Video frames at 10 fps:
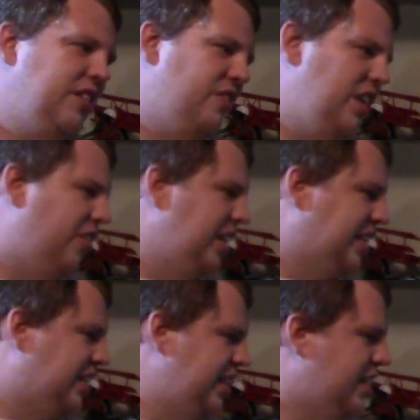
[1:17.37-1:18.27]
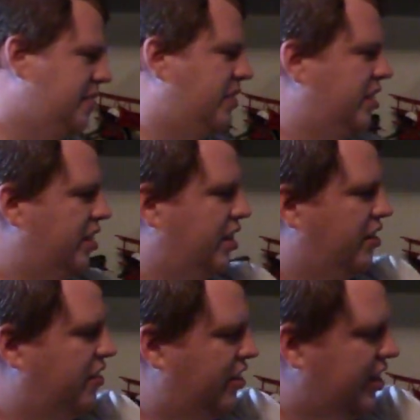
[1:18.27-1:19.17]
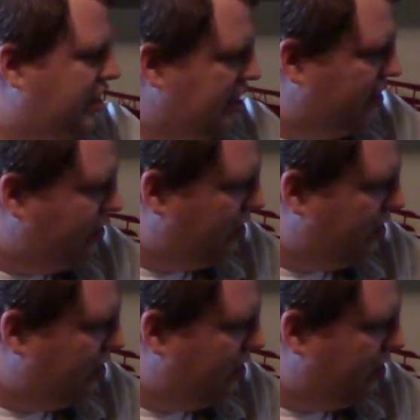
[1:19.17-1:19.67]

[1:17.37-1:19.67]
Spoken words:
We always see them. We always see them